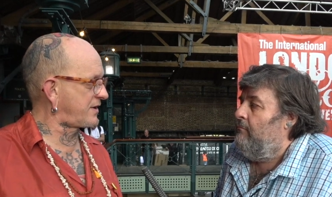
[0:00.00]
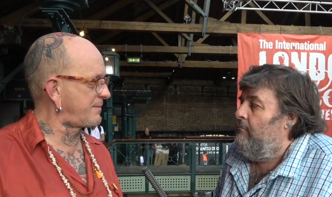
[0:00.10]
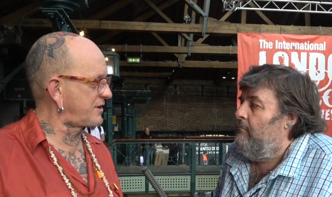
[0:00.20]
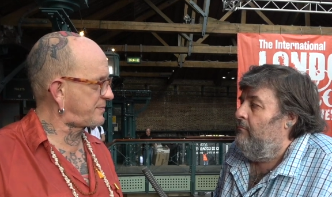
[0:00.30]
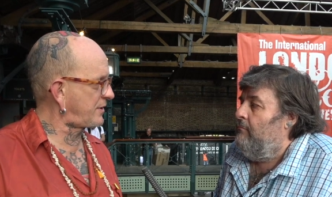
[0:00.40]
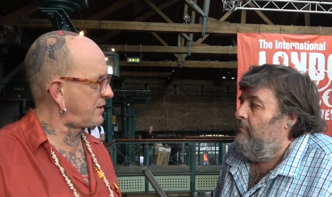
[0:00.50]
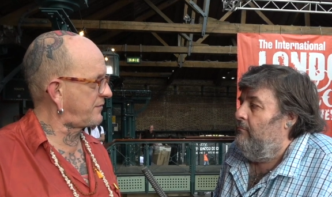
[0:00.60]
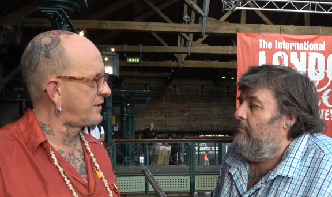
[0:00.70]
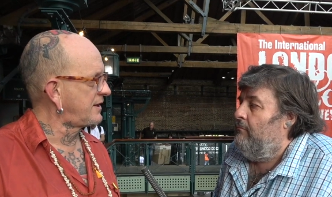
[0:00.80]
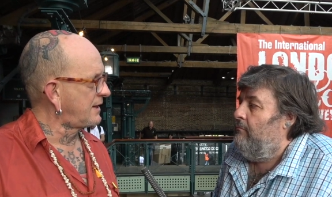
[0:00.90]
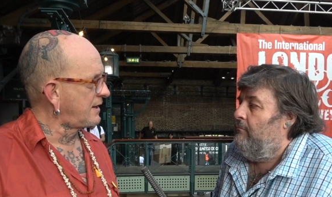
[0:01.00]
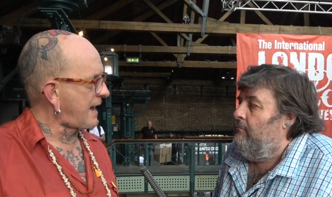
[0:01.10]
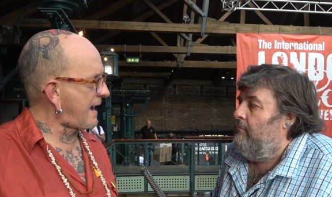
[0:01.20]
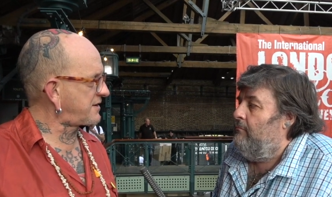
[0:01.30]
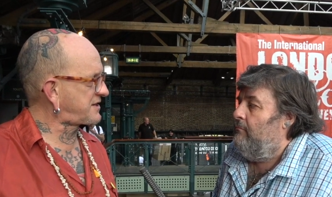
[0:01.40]
Speaker 1: very much part of
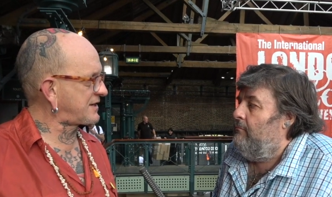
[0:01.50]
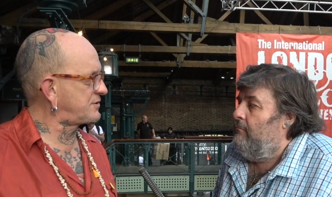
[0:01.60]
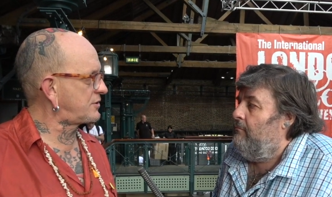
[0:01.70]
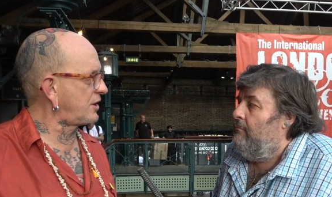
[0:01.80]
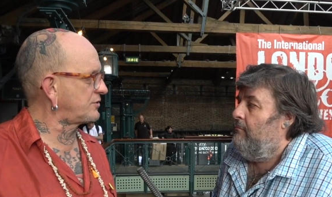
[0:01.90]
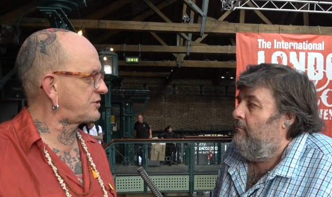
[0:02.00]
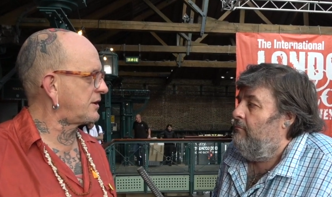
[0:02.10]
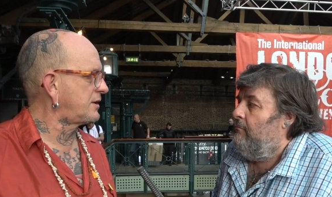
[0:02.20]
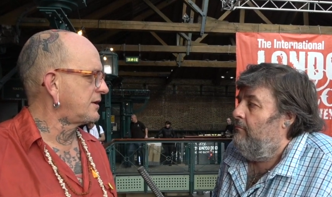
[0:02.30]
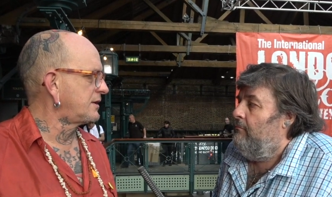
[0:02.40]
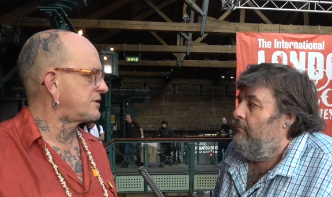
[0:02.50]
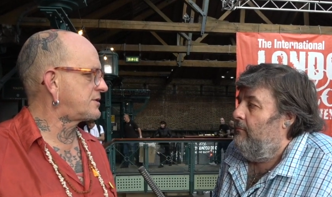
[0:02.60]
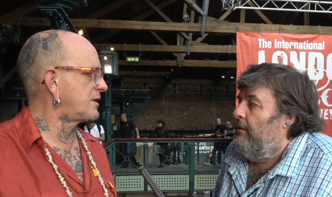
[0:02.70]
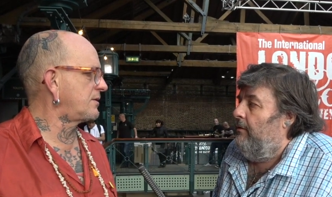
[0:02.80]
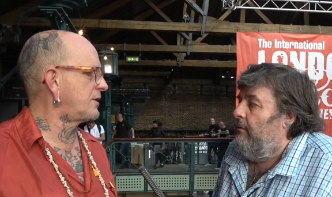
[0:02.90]
our tattoo culture.
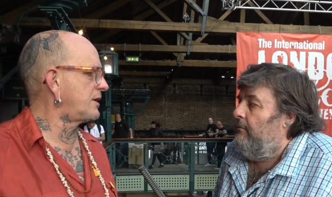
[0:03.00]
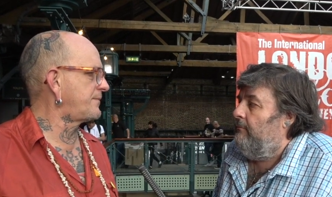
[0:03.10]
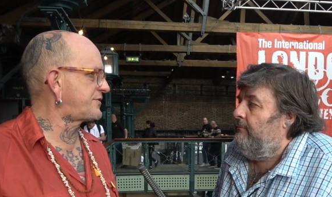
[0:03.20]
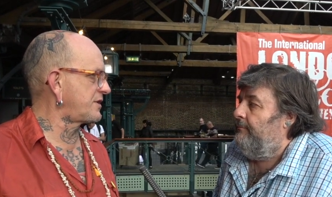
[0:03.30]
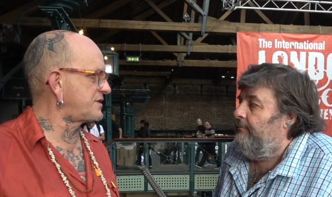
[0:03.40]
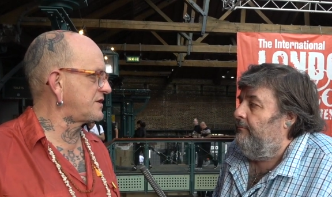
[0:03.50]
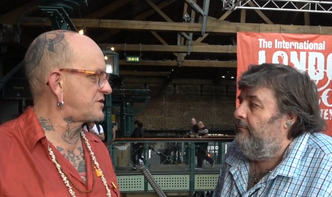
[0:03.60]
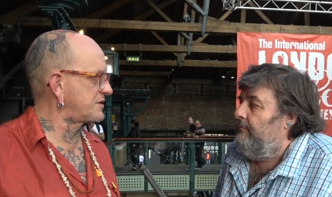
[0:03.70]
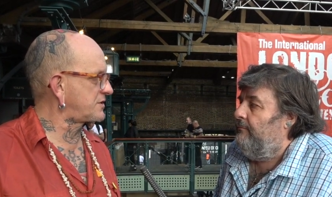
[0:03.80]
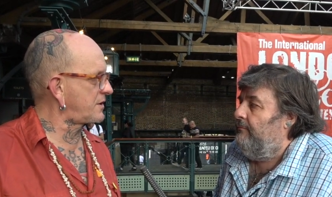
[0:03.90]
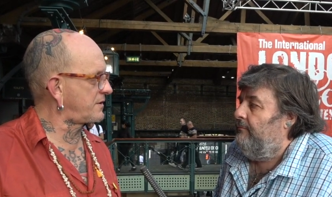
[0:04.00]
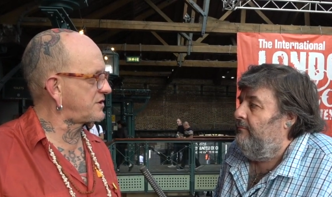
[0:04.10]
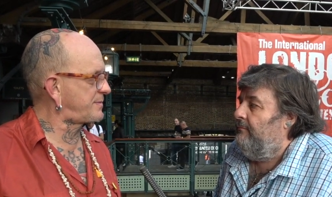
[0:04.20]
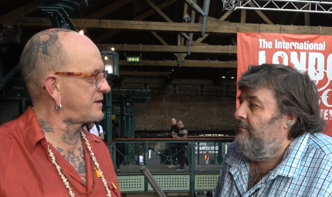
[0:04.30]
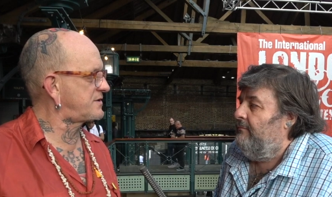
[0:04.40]
So, uh, so it's interesting to go to
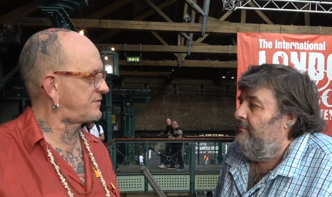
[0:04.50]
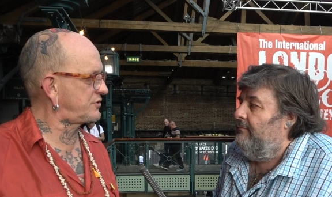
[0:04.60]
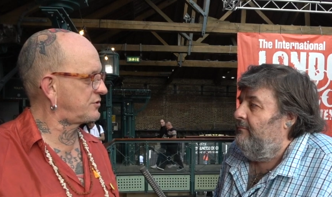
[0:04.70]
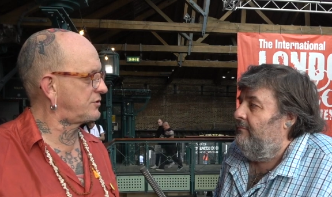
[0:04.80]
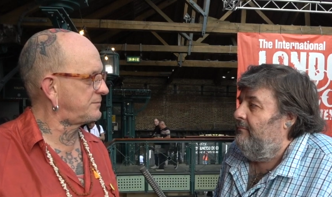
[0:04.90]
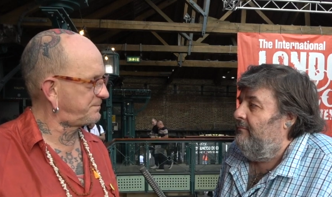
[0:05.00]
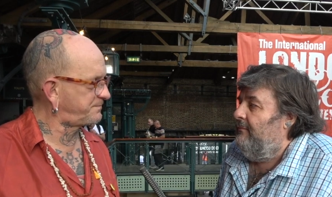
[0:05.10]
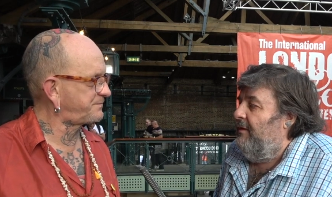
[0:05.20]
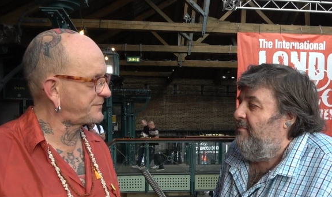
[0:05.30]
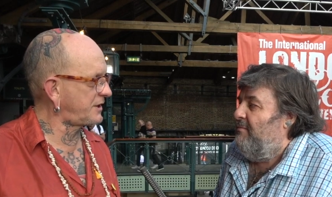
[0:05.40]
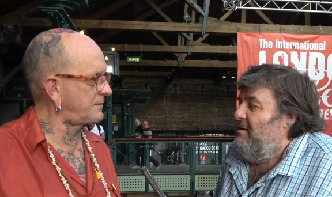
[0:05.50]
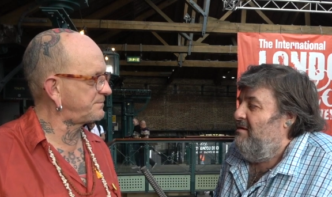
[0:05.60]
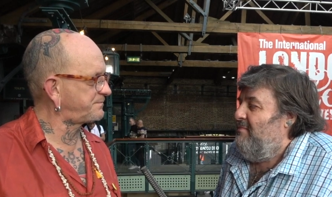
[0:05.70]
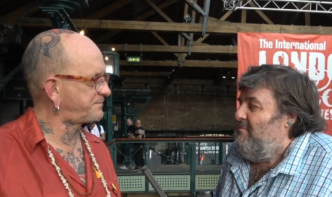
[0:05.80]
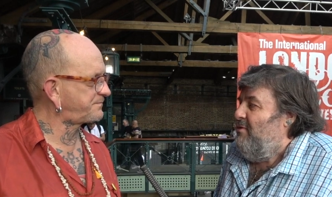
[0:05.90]
those places for sure. Yeah, but,
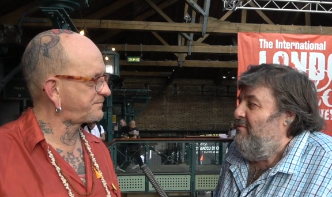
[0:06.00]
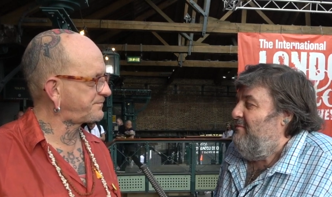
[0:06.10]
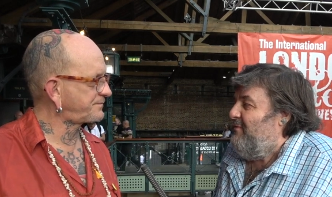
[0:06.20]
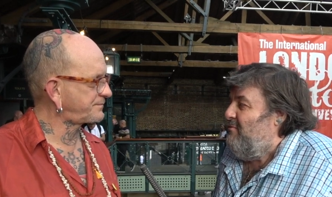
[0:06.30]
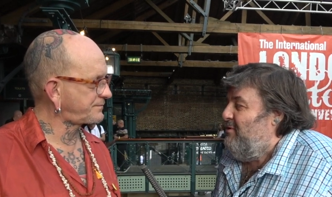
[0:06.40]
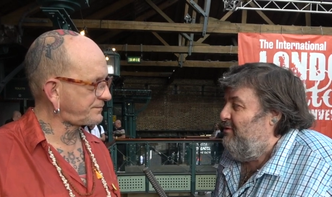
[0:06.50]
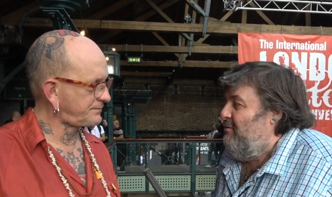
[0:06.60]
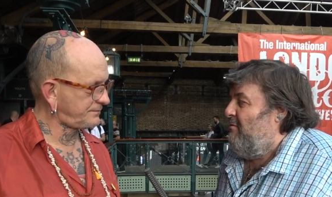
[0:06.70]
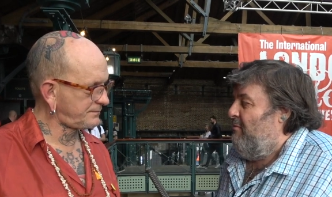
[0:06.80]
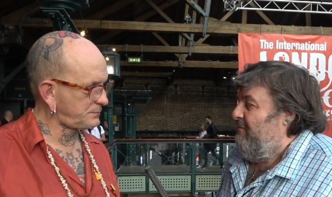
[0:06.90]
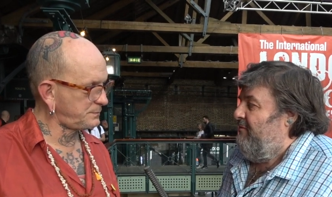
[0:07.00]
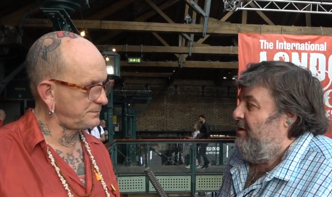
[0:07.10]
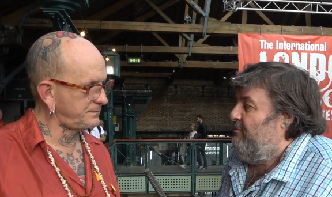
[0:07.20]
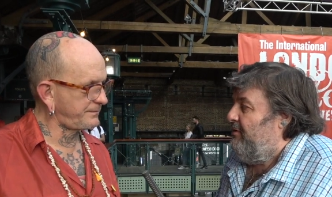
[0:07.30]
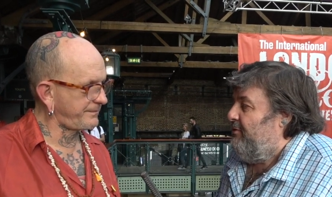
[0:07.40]
yeah. but
Speaker 2: moving forward, who I
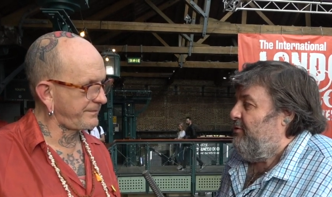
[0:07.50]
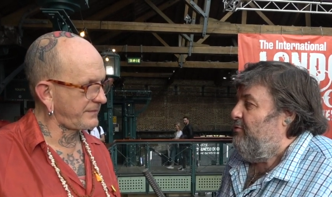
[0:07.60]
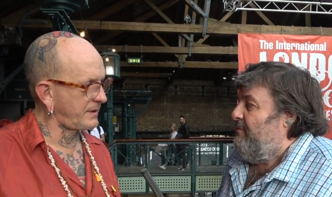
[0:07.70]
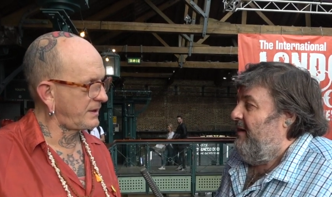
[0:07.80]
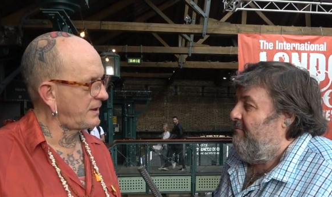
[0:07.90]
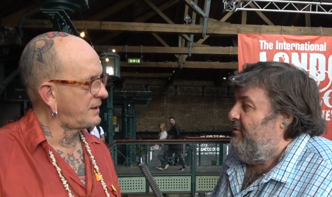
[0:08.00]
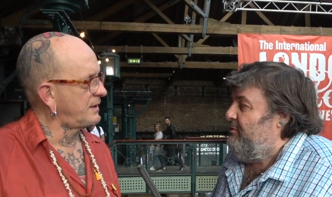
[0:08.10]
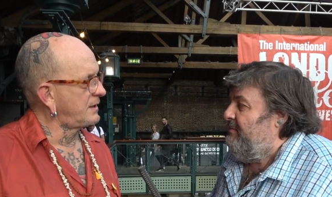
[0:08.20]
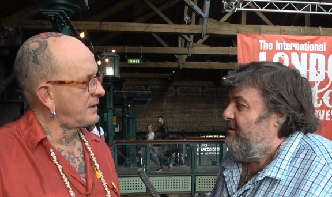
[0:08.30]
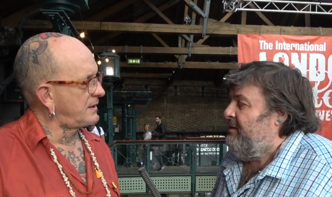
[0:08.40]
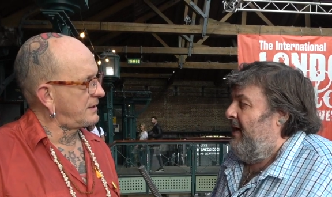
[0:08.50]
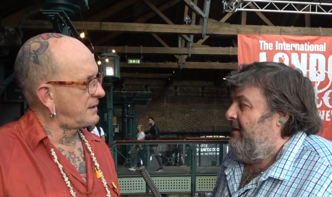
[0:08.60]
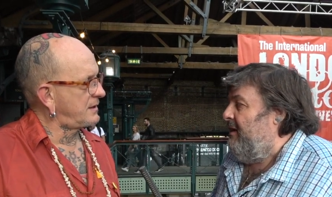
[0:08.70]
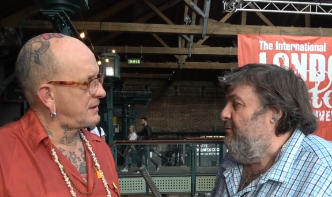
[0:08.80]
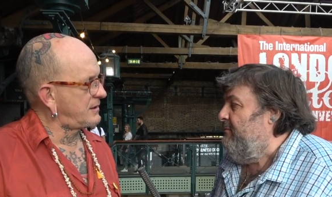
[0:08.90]
really want to talk about was Mr.
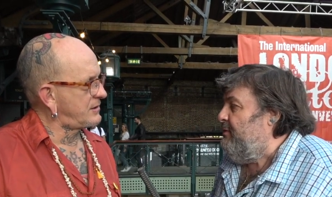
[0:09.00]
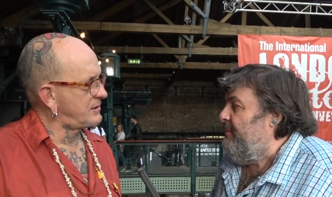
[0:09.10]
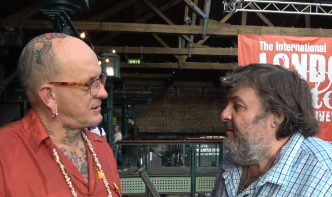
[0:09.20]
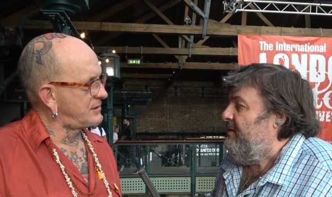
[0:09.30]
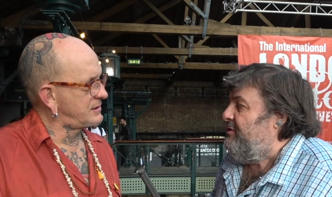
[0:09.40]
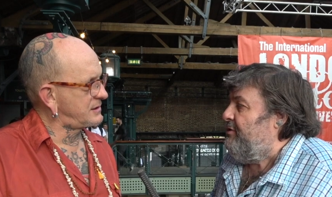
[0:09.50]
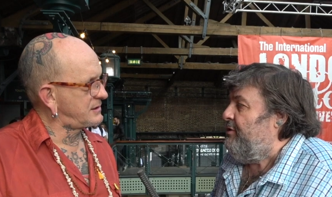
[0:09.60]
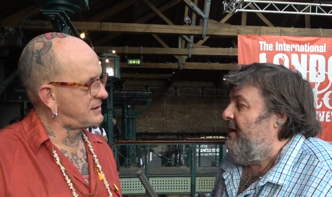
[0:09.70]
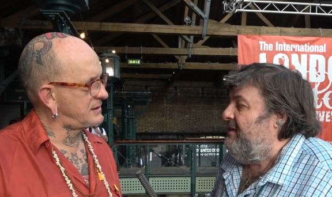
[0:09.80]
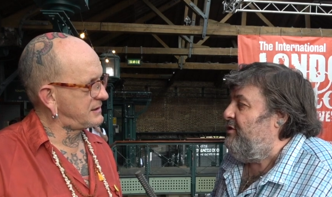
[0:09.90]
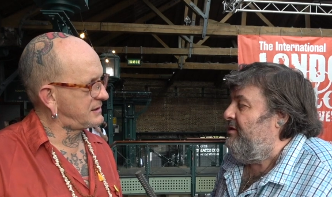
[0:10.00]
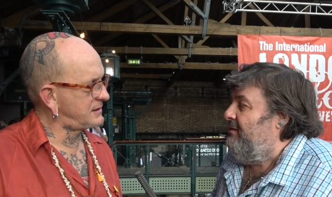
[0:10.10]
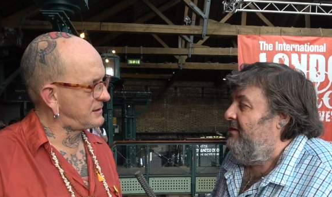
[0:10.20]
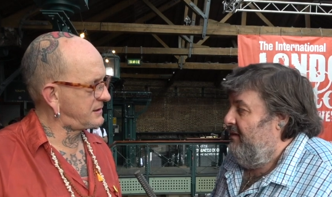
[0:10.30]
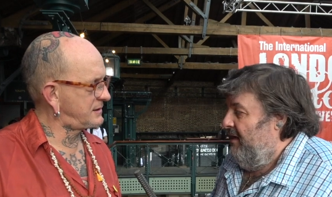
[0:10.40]
Alan Oversby, Mr.
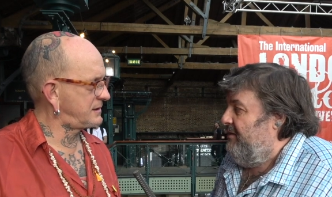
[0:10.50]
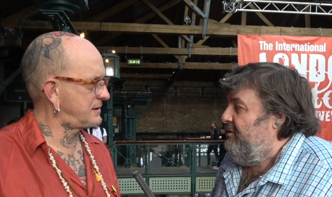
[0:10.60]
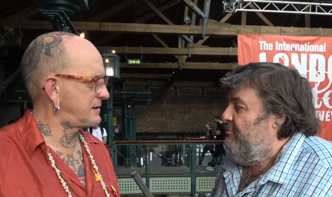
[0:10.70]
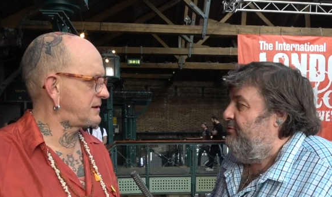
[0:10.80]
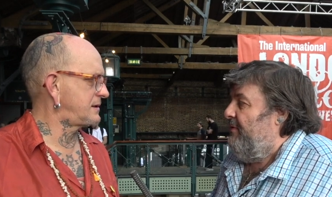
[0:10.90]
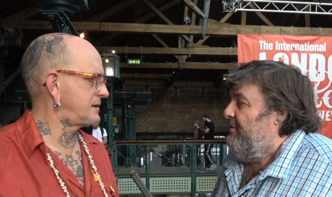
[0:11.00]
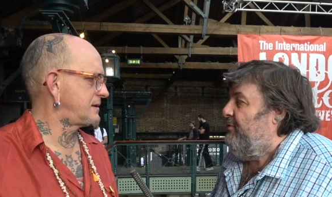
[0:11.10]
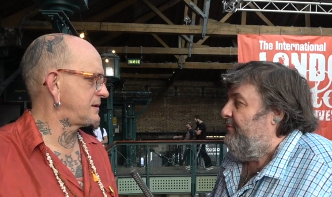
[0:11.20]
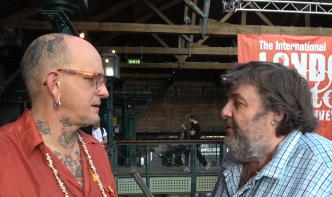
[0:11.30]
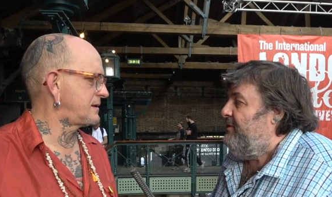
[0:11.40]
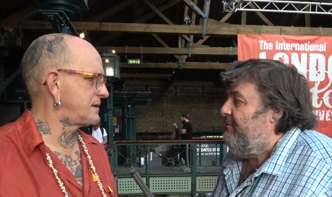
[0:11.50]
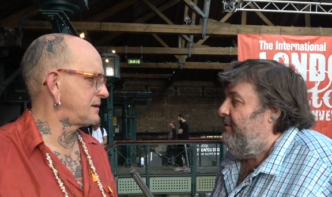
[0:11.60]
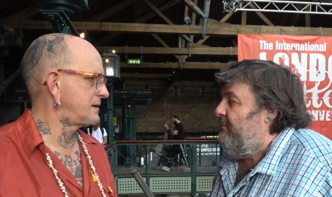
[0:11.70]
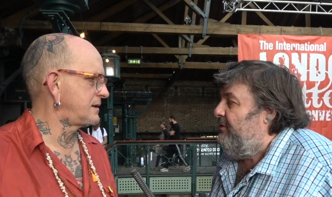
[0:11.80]
Sebastian, and you was very good friends with him,